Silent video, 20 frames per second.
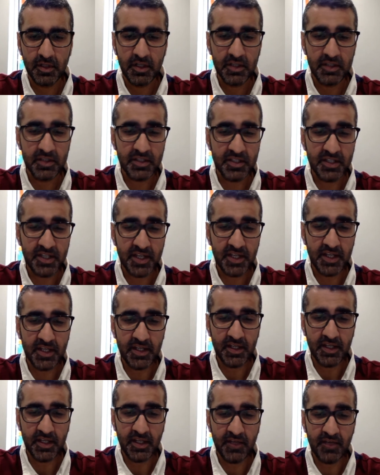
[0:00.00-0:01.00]

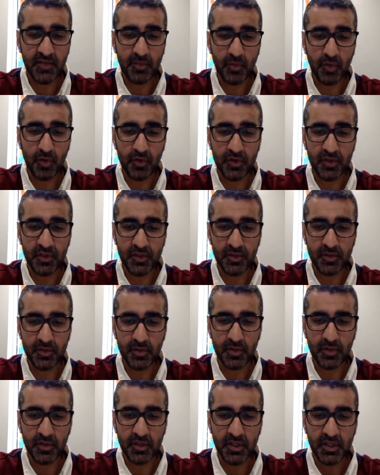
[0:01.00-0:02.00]
Today, even more than
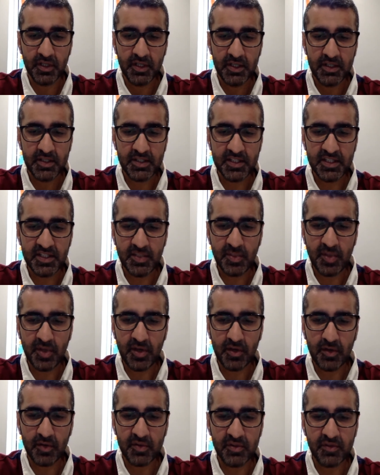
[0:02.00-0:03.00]
usual, City
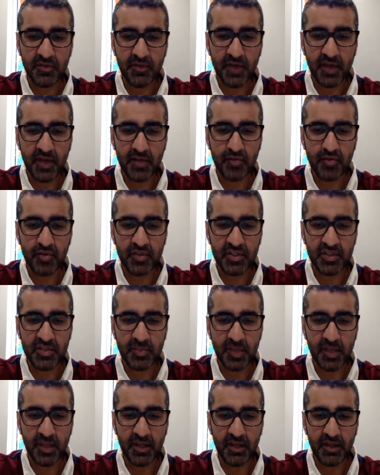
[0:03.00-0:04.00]
Park was a vibrant
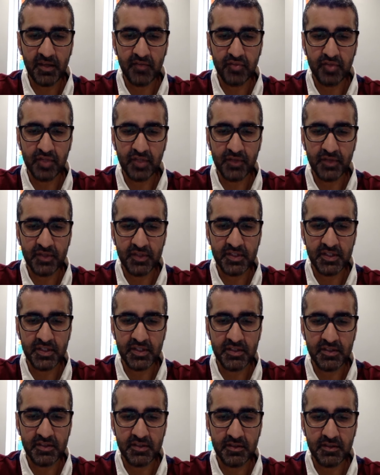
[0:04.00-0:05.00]
display of Bradford
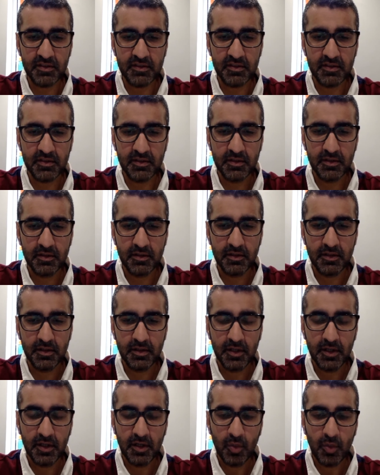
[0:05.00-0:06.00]
citizens.
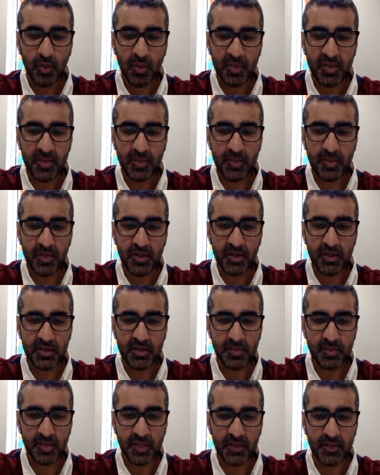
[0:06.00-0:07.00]
Women in
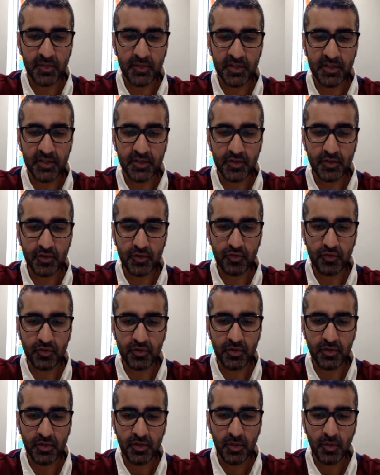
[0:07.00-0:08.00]
burqas played with their
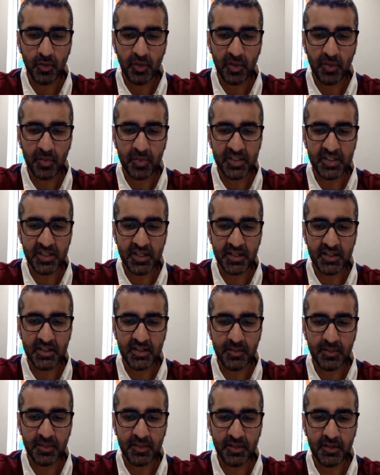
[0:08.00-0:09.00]
children, while beside
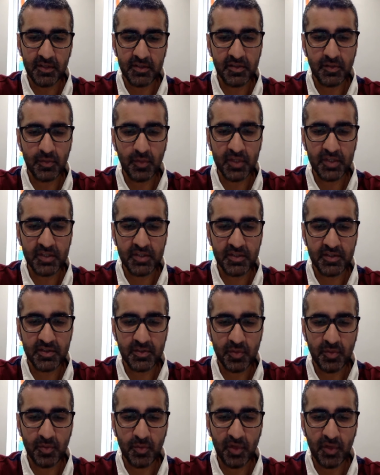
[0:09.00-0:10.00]
them girls in Western
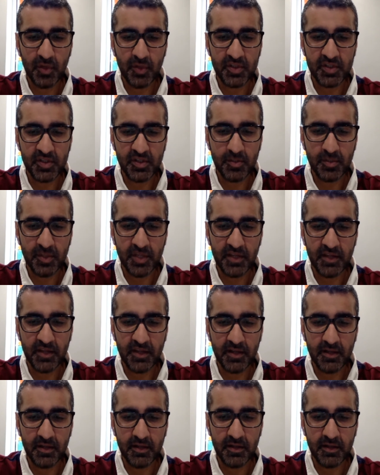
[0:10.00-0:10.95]
swimwear were sunbathing.